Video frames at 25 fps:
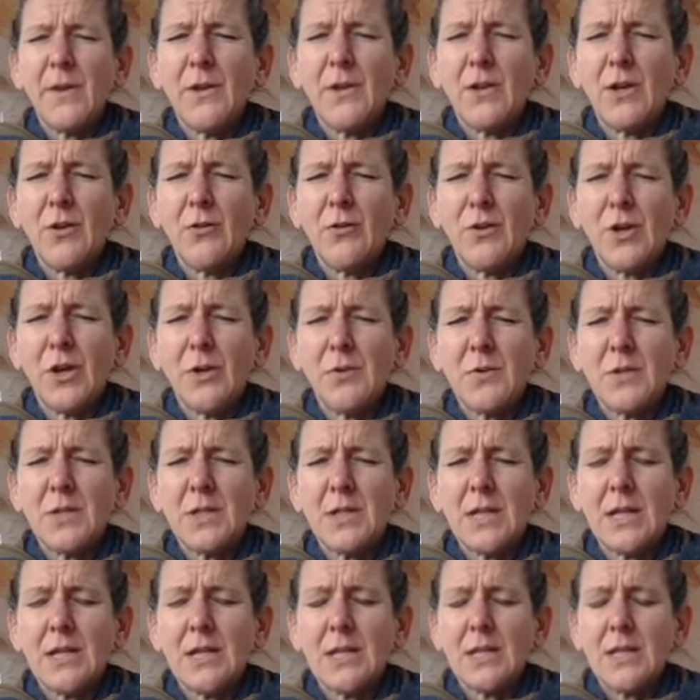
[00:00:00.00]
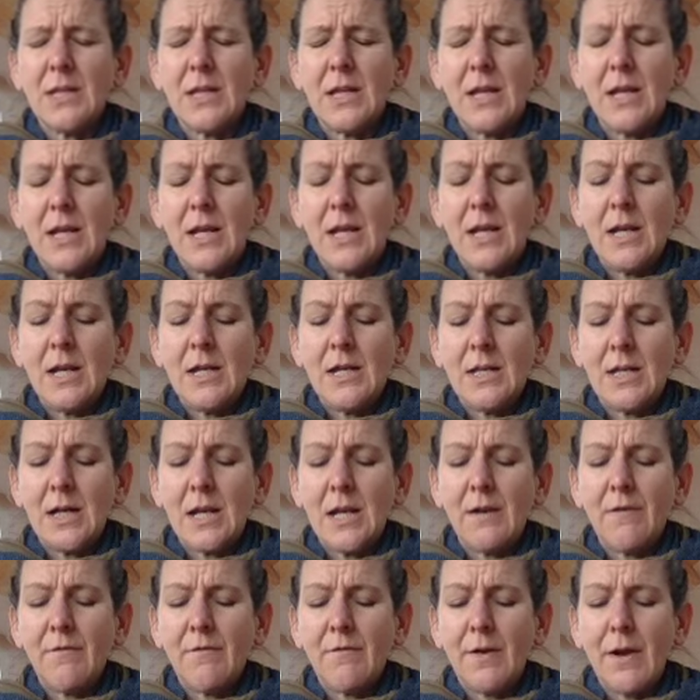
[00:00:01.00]
you'll notice the
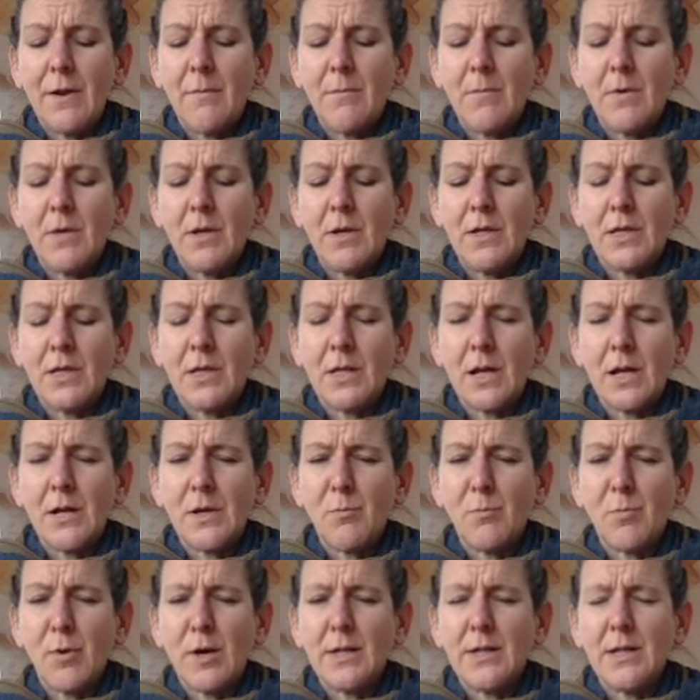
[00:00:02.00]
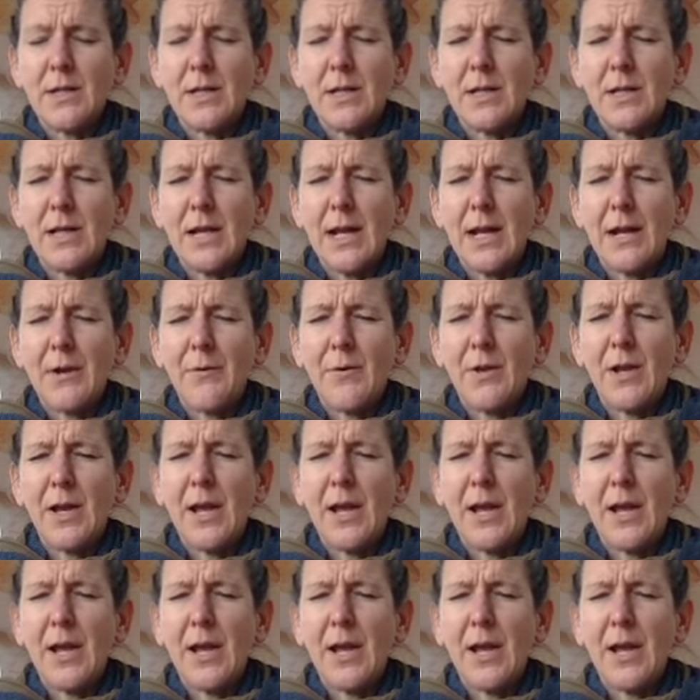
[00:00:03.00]
diaphragm is kind of pressing down,